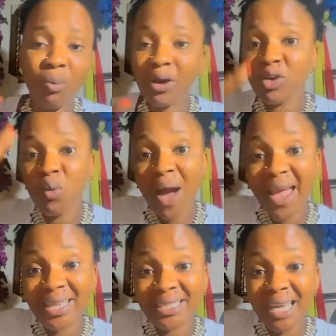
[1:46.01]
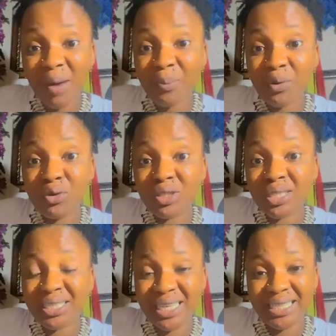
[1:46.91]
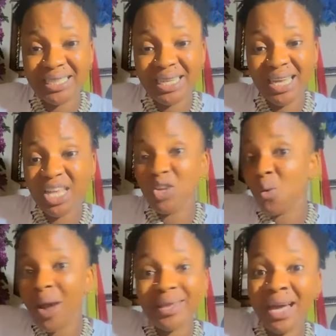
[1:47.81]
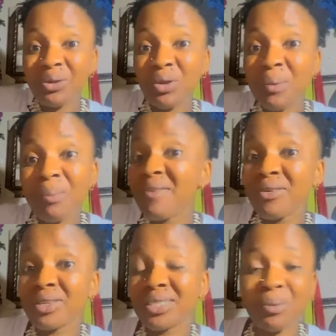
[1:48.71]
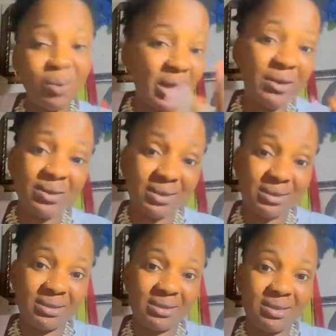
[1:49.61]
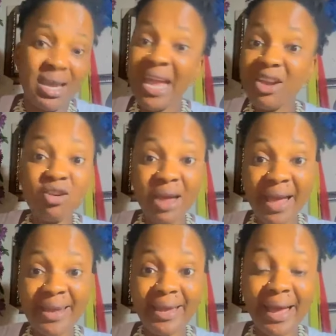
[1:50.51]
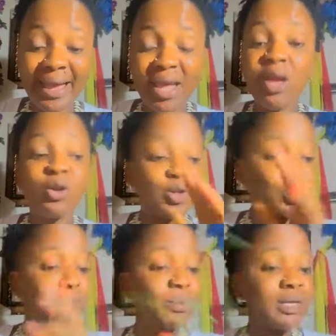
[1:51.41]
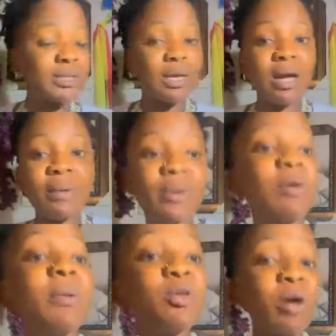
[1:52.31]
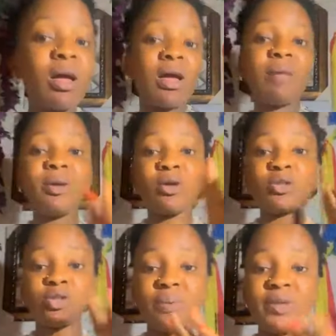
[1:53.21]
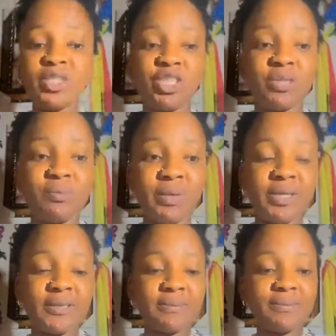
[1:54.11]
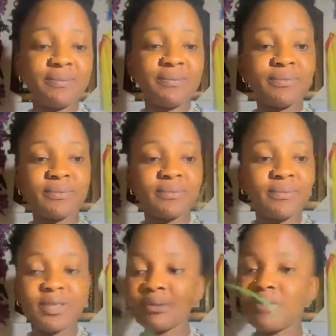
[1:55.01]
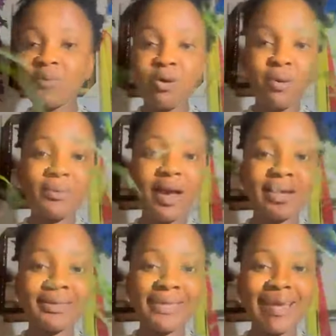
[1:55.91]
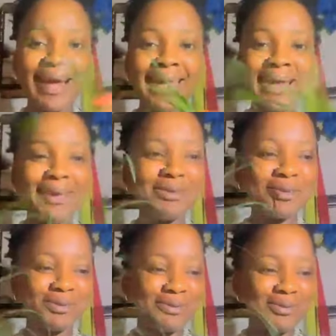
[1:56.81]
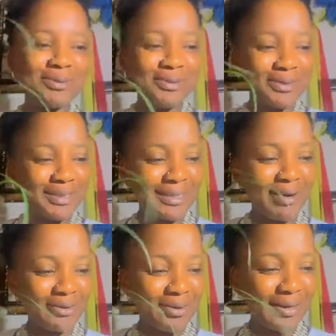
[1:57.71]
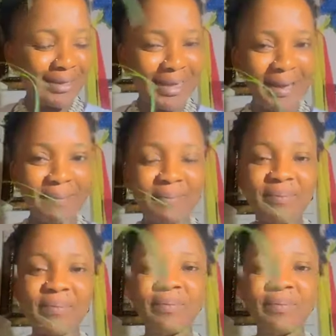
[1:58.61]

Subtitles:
But the whites are producing things. The whites are doing marvelous things more than us. So please, let me just drop this teaching, please. Some of you come here and say, I used to shout all the time.